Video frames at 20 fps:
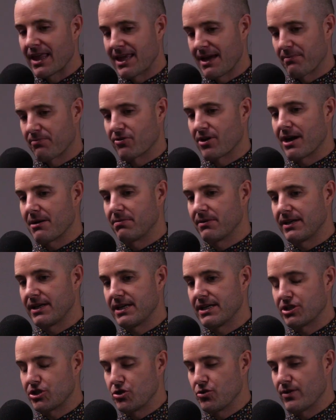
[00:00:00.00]
yeah,
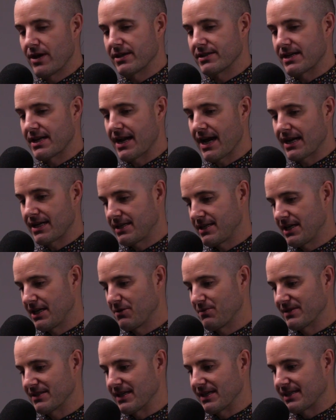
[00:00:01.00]
probably
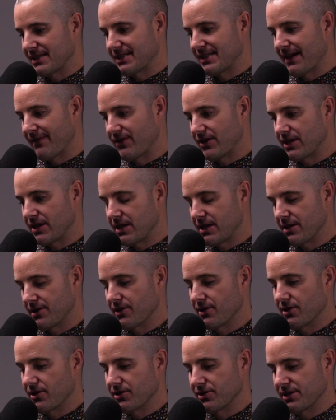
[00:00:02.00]
2019 was like seven
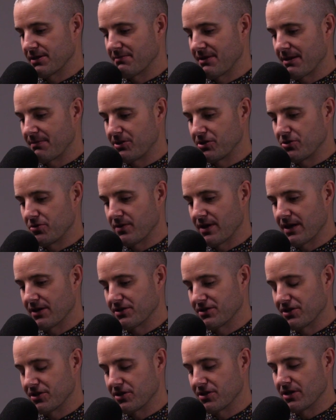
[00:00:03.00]
years, and maybe
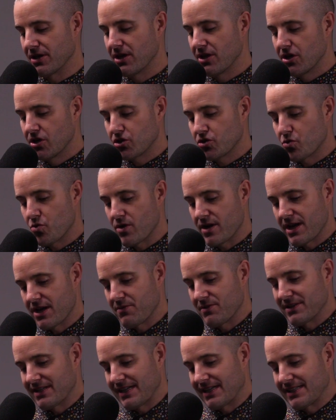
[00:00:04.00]
2020
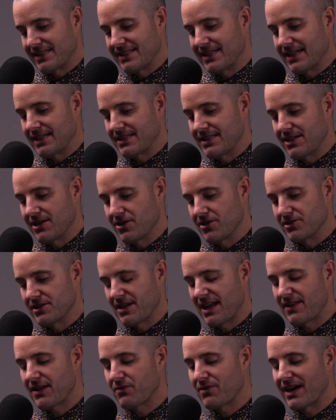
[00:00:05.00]
was like six years,
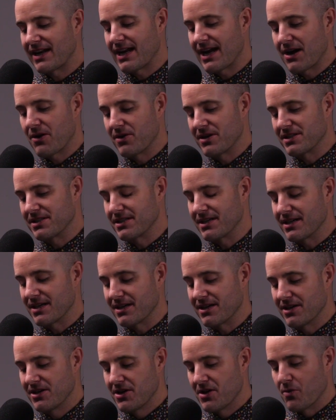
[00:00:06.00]
and I think right now it's
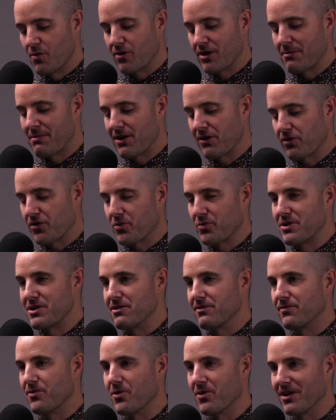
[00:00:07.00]
uh we're about three
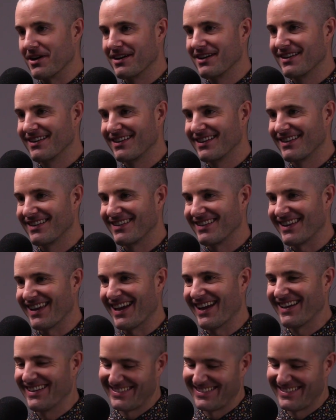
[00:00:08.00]
or four. Yep. Yeah.